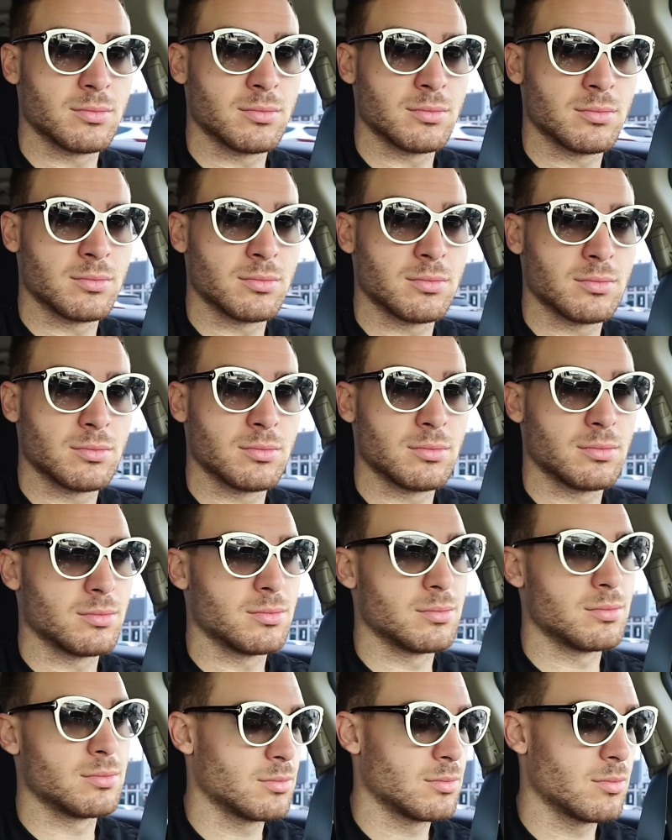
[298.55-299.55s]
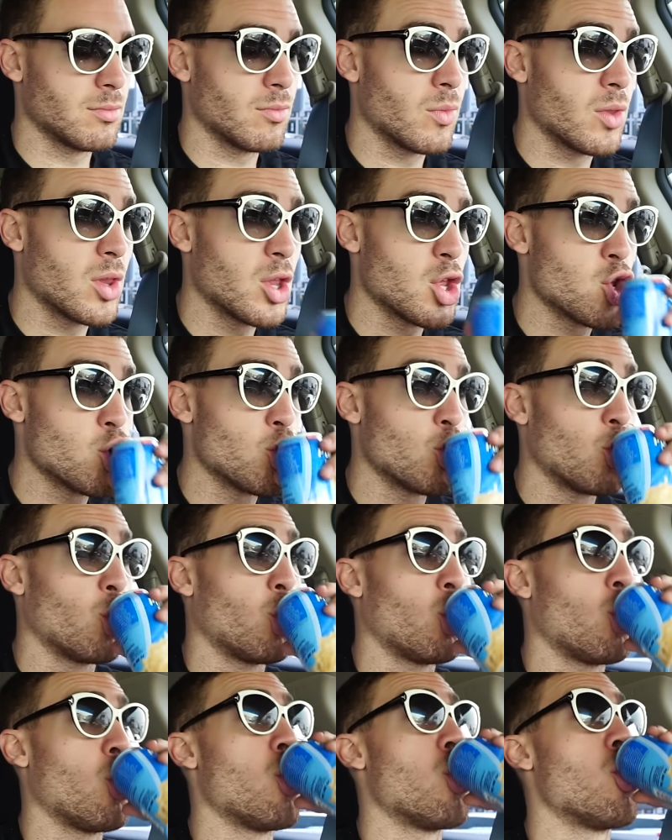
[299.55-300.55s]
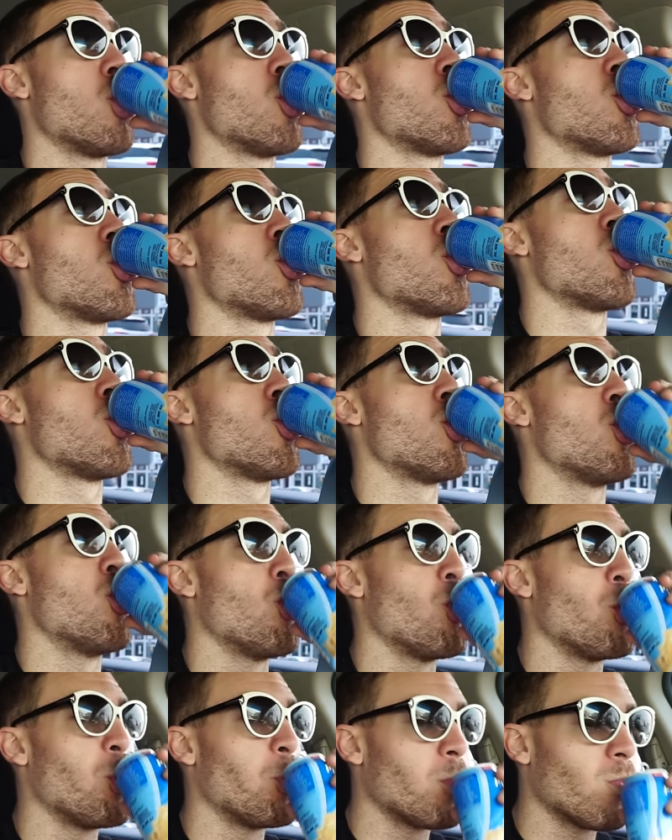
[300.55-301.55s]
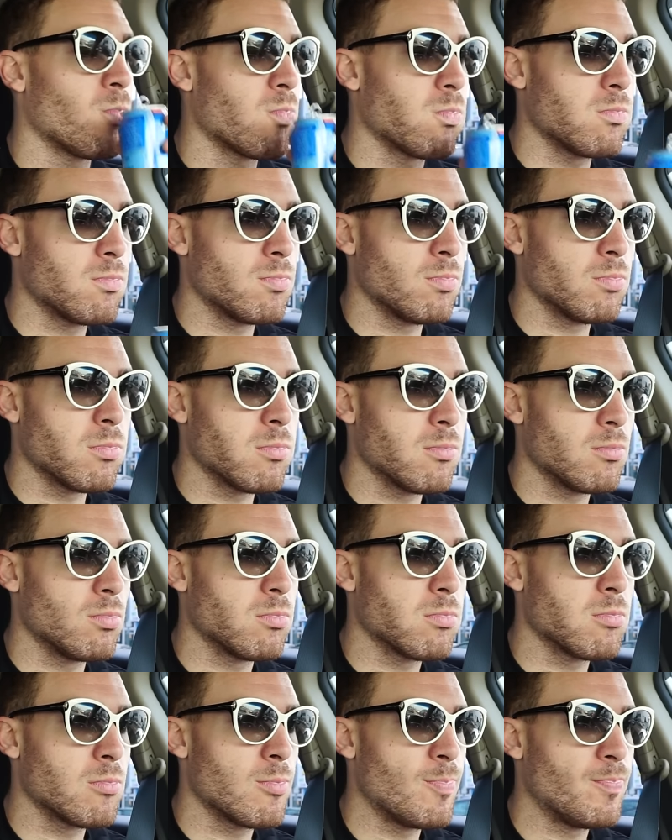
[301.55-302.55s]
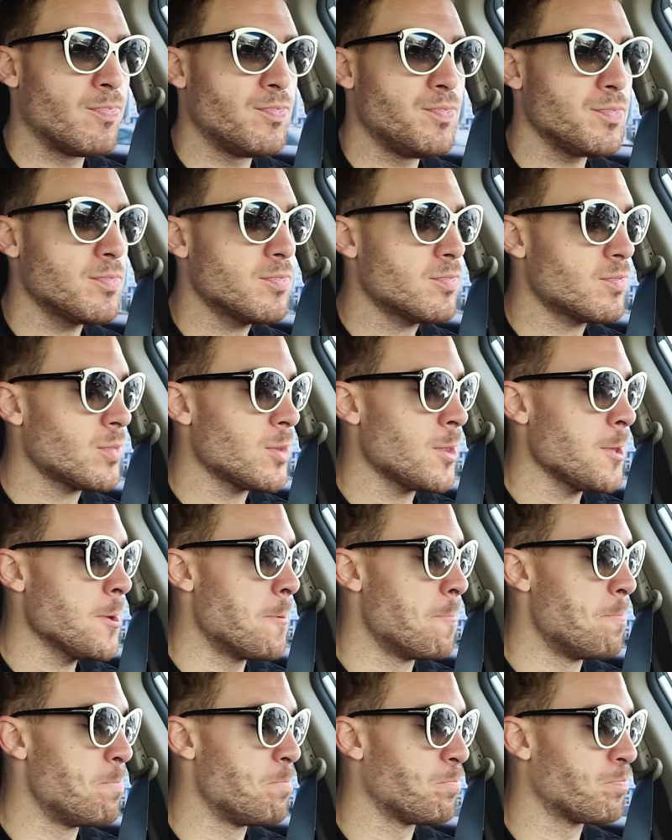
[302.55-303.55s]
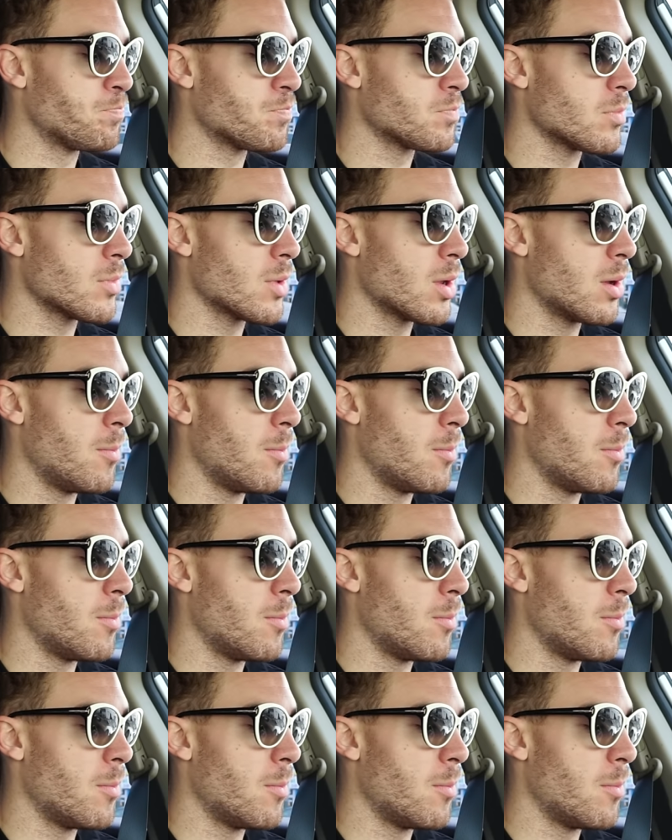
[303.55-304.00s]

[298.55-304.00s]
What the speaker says: Nothing is said.